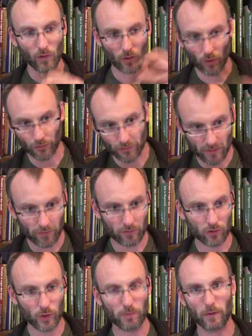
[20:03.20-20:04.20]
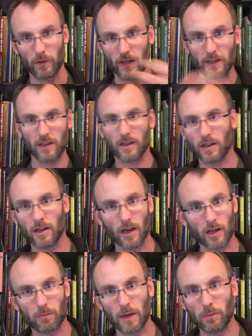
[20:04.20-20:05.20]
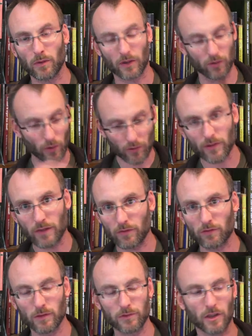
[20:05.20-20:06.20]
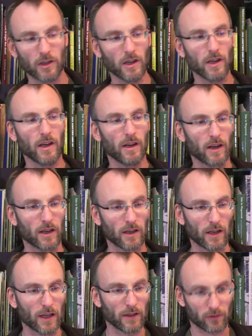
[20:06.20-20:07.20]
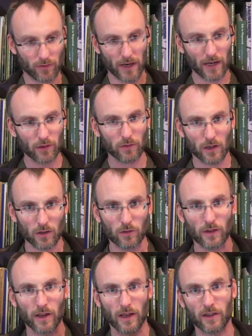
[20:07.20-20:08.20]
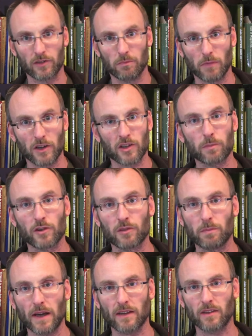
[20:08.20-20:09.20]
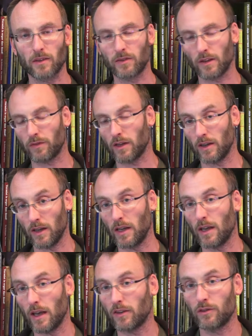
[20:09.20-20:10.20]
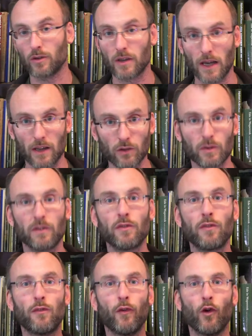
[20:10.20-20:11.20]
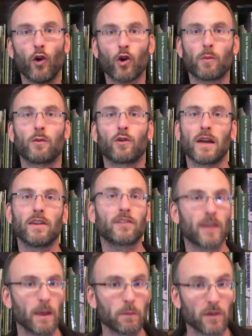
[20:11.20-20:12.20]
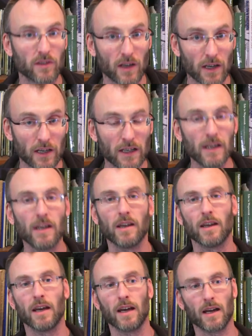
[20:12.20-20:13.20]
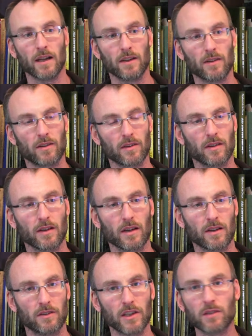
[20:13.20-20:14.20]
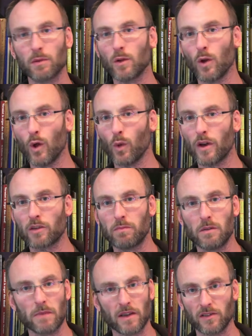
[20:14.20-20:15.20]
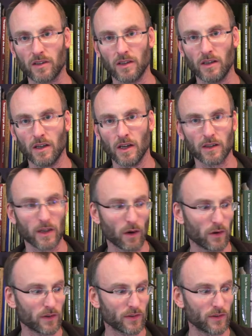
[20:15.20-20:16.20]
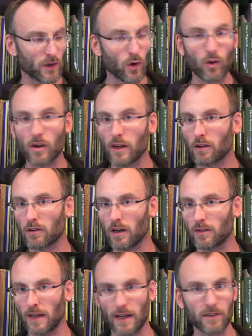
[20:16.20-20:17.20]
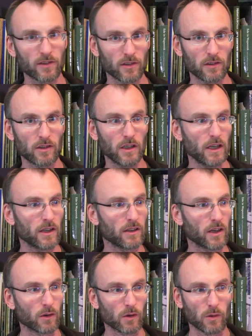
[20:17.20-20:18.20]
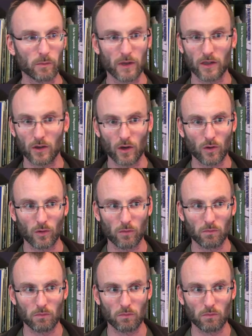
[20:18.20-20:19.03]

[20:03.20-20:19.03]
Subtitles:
also a different group, and within the other people there's also a different group. So try to include as much perspective as you can to inform your landscape design. And this will always be messy. There is no clear-cut answer. There will be no